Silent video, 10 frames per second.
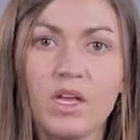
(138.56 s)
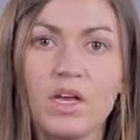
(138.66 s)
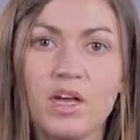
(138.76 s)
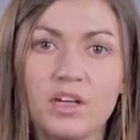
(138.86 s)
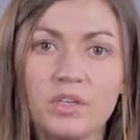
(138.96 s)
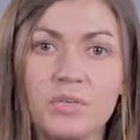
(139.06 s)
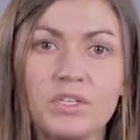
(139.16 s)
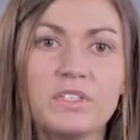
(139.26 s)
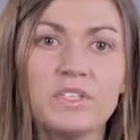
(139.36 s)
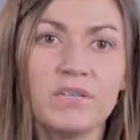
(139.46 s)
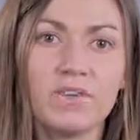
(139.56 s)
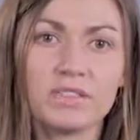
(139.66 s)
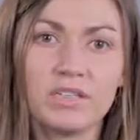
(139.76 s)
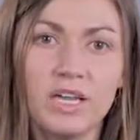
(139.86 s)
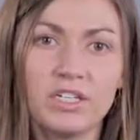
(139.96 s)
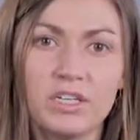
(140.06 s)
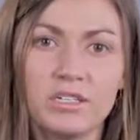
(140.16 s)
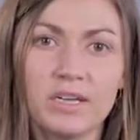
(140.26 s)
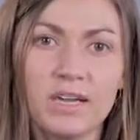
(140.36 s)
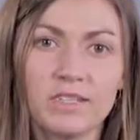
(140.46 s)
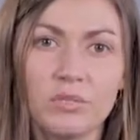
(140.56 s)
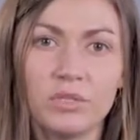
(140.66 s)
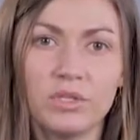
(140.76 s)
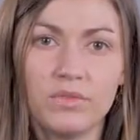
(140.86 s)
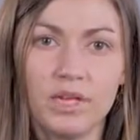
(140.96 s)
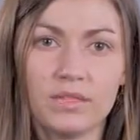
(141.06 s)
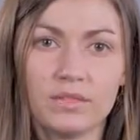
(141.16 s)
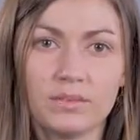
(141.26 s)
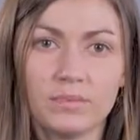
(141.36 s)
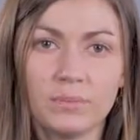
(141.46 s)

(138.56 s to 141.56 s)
Herd immunity and vaccination is an example of this.